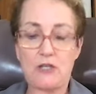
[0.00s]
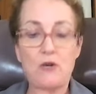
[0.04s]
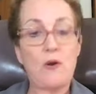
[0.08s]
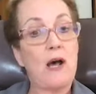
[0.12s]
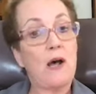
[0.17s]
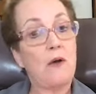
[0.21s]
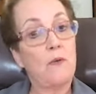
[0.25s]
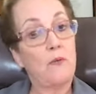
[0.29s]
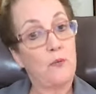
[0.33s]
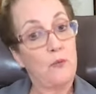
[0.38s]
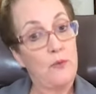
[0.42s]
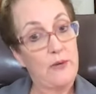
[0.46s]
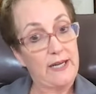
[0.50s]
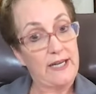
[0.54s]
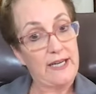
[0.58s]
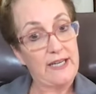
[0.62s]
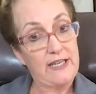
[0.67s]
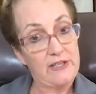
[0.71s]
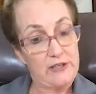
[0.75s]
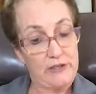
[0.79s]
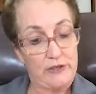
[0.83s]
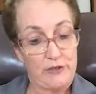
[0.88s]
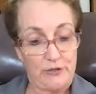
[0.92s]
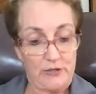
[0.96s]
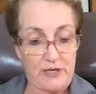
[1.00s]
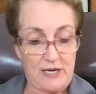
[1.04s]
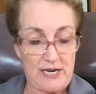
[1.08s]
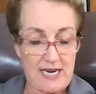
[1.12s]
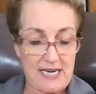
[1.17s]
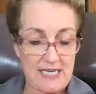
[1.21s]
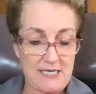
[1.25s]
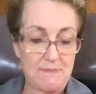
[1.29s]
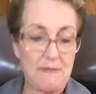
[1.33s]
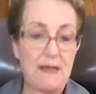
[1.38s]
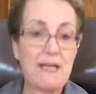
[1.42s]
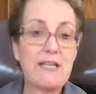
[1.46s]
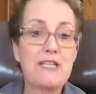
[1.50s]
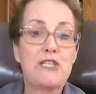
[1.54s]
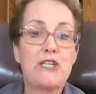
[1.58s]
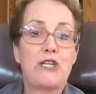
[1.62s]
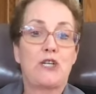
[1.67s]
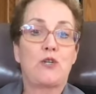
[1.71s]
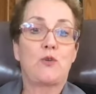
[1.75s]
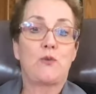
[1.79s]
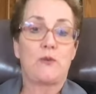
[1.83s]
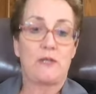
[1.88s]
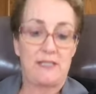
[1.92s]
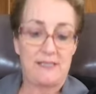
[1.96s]
So I'll read to you guys, my
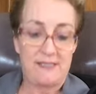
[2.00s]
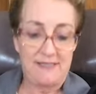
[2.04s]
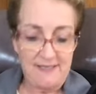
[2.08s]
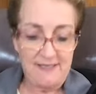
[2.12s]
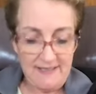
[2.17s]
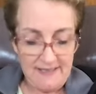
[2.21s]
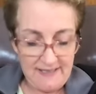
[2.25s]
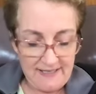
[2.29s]
children,